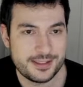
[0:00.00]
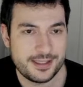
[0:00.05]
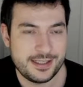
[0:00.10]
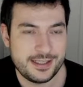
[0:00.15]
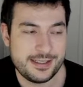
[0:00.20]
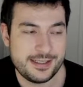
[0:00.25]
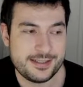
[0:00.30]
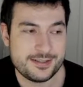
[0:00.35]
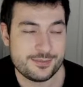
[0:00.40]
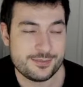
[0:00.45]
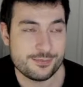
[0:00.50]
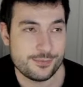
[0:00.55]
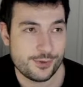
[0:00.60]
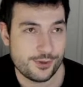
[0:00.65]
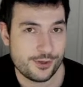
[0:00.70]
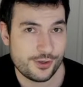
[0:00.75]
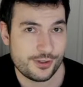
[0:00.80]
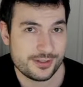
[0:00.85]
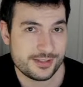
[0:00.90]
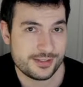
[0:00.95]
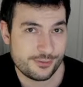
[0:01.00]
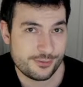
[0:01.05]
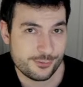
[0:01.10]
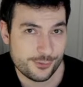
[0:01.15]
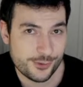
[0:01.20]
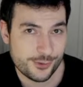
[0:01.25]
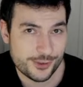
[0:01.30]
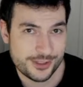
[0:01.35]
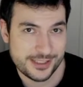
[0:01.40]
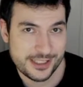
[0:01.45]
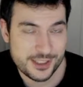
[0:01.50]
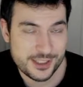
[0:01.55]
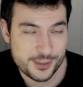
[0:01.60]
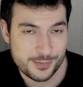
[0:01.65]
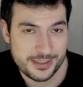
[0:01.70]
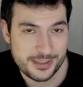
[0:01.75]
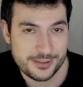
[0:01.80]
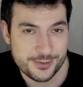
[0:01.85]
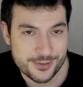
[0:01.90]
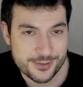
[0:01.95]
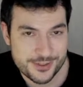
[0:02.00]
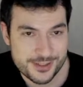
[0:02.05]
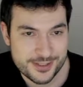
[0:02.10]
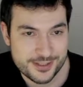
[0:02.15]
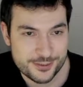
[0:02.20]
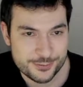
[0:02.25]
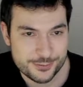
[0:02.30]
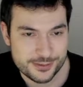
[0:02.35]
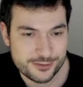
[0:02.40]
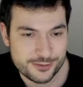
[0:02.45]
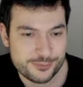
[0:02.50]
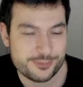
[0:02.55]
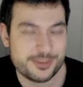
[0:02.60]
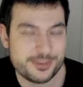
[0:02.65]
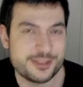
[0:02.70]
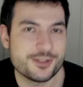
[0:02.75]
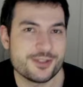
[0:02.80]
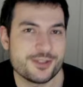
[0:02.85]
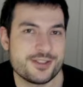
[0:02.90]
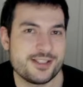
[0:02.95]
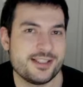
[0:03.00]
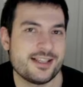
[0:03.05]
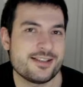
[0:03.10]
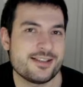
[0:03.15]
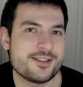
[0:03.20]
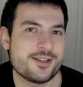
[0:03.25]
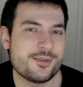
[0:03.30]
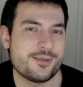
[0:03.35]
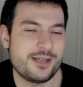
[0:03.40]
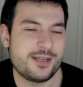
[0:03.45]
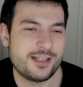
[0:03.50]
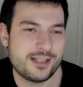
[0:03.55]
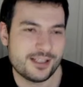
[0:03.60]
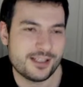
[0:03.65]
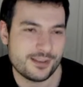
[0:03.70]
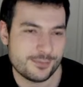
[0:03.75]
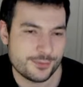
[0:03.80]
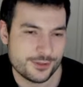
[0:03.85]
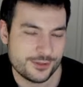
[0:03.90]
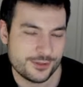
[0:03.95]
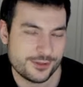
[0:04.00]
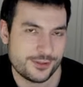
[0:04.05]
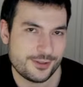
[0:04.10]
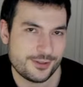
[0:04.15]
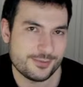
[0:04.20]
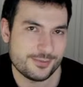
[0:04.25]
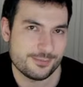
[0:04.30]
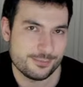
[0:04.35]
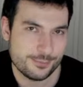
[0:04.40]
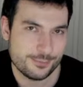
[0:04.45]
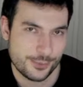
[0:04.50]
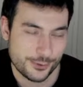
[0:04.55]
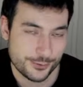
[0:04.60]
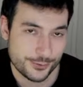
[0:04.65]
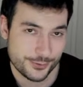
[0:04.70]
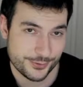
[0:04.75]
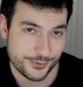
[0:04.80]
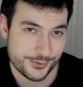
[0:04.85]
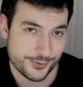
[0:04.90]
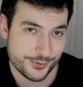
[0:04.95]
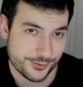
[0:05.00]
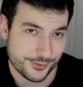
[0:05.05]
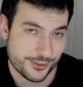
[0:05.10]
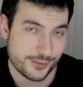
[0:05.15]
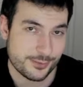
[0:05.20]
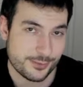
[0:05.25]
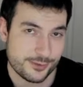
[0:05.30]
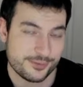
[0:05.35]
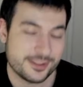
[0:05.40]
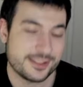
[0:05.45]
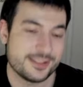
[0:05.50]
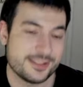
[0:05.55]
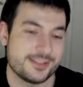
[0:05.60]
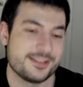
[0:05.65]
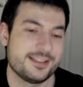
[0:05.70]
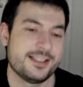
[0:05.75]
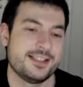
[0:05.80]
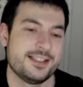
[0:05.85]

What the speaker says: has more than 40 HP to start with, because he gets some armor bonus on top of that.